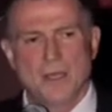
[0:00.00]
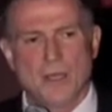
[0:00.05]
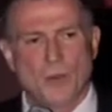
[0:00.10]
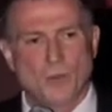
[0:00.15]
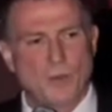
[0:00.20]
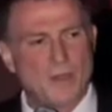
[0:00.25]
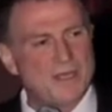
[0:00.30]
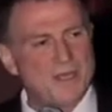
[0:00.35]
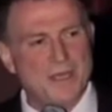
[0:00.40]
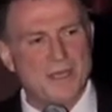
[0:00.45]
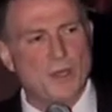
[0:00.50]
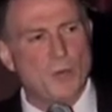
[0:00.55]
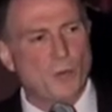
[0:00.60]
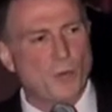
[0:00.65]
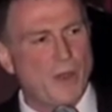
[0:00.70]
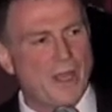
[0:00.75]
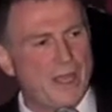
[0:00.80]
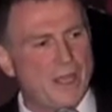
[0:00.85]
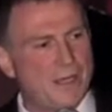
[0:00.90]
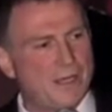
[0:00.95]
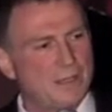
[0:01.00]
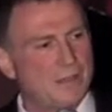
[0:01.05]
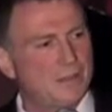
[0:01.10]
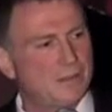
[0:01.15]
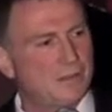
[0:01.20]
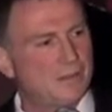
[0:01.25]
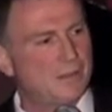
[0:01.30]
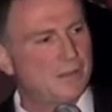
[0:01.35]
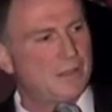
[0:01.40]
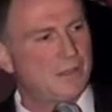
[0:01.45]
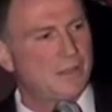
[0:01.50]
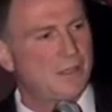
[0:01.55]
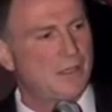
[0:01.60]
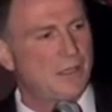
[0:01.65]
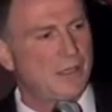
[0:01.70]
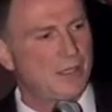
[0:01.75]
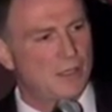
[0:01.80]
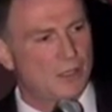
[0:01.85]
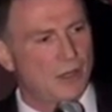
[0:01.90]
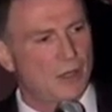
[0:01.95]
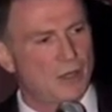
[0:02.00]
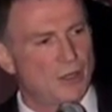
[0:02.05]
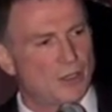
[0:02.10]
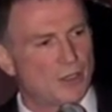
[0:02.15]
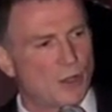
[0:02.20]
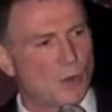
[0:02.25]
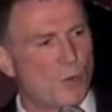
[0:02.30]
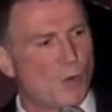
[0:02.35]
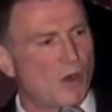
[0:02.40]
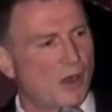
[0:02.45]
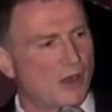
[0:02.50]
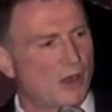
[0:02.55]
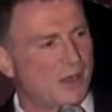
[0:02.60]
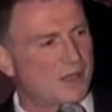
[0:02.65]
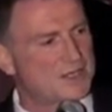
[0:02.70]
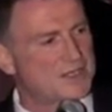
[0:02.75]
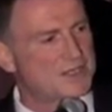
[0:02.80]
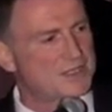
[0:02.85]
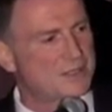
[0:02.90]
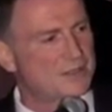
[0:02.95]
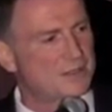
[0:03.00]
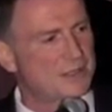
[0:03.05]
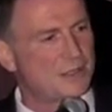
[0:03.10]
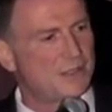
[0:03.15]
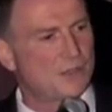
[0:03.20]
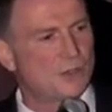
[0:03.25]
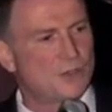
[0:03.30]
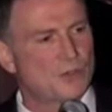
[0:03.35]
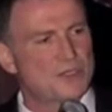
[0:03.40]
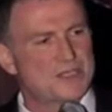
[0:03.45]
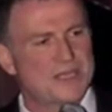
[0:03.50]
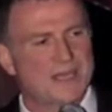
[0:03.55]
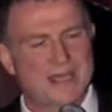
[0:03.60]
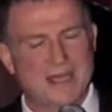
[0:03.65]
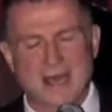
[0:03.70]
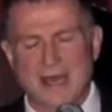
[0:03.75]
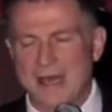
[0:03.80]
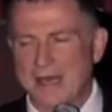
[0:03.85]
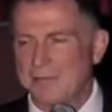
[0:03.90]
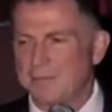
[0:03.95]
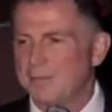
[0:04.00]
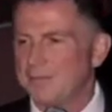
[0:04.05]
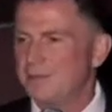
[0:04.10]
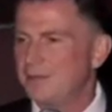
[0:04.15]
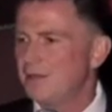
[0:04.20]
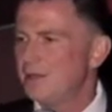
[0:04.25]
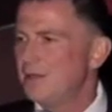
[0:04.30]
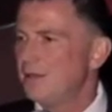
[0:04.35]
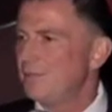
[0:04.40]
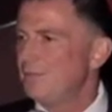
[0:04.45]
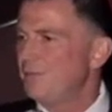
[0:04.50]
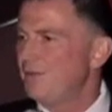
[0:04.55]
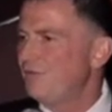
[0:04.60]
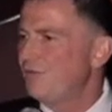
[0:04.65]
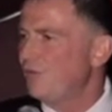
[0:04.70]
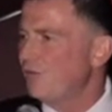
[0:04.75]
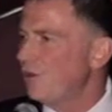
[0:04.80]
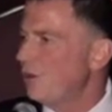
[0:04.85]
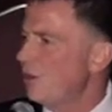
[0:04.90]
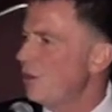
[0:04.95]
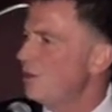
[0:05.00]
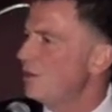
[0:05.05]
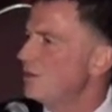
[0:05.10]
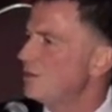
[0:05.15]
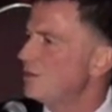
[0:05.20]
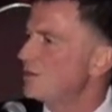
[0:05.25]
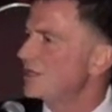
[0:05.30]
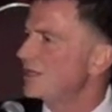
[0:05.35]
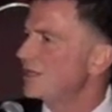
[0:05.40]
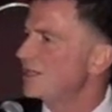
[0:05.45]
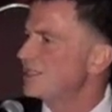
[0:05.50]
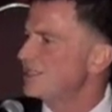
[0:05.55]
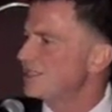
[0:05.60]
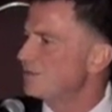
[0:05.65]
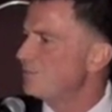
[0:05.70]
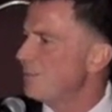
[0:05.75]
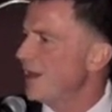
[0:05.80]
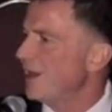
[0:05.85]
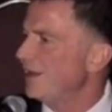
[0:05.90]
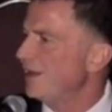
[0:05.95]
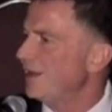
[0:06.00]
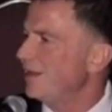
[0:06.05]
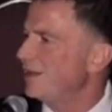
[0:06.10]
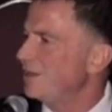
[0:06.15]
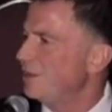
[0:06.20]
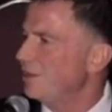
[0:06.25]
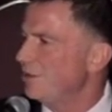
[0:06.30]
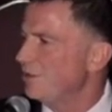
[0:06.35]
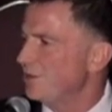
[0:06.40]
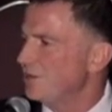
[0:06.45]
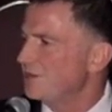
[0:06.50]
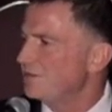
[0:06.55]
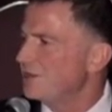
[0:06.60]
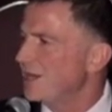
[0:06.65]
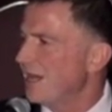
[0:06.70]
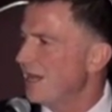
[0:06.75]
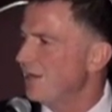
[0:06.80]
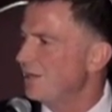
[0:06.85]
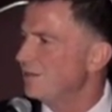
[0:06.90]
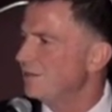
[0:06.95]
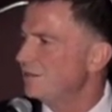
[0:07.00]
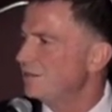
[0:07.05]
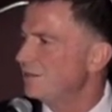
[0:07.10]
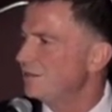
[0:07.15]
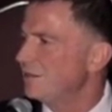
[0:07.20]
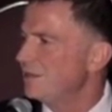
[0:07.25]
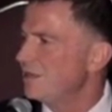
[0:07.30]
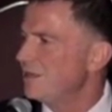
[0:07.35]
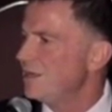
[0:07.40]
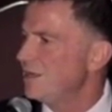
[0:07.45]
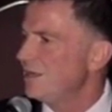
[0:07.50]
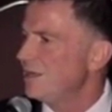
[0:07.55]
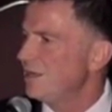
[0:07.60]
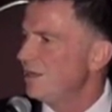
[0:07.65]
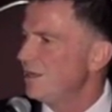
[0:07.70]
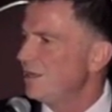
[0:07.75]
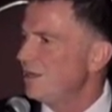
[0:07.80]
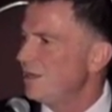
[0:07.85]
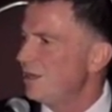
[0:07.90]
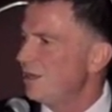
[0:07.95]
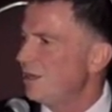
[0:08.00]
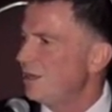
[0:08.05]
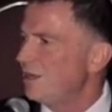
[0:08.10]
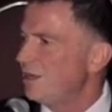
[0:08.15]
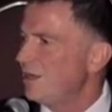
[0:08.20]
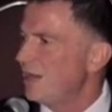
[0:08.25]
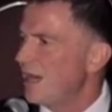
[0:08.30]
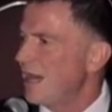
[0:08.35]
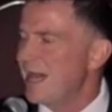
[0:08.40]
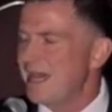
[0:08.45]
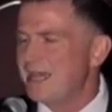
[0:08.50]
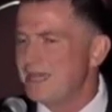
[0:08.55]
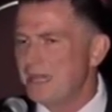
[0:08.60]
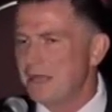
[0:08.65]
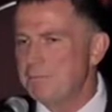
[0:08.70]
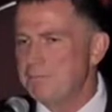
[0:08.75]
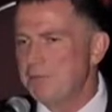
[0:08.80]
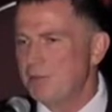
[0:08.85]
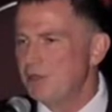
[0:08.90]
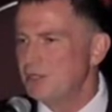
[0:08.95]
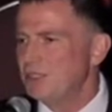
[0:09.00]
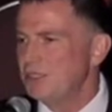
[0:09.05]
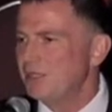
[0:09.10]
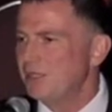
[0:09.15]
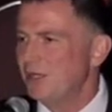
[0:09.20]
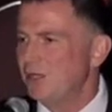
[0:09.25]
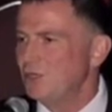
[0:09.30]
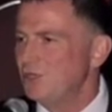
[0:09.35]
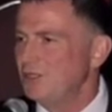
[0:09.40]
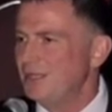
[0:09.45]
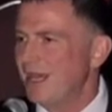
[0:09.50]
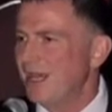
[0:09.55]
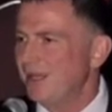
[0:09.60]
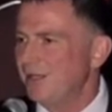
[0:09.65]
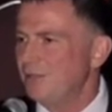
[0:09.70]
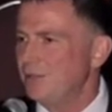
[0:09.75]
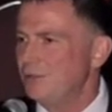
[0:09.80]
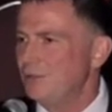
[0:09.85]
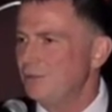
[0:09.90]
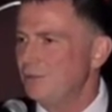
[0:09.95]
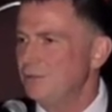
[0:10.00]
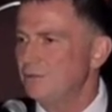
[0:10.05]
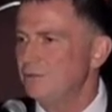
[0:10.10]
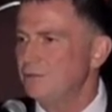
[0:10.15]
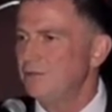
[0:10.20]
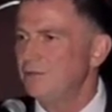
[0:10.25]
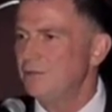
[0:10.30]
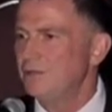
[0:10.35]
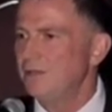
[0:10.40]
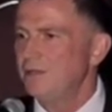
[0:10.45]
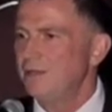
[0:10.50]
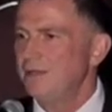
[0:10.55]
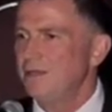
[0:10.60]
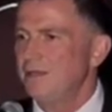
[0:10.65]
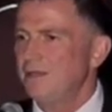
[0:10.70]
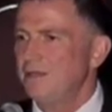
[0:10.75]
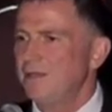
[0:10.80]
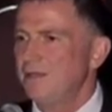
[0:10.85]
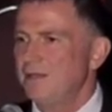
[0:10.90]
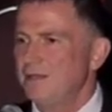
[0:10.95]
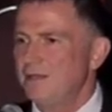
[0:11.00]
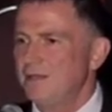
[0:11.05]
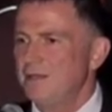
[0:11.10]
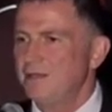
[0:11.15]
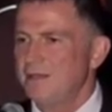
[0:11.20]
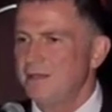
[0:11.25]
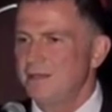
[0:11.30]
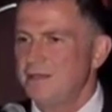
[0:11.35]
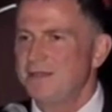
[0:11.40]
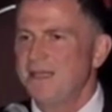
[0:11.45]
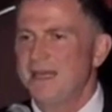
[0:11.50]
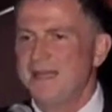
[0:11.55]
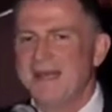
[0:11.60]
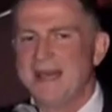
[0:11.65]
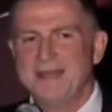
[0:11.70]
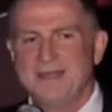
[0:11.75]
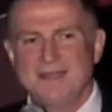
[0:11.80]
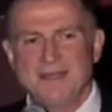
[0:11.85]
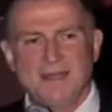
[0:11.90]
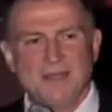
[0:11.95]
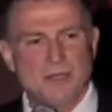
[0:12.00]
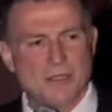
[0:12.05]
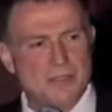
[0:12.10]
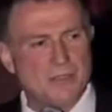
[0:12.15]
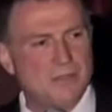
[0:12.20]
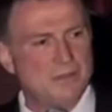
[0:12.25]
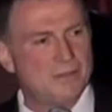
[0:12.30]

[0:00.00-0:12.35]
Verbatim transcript: We didn't win in all the wars to succumb before Hezbollah or Iran. I can personally tell you that I didn't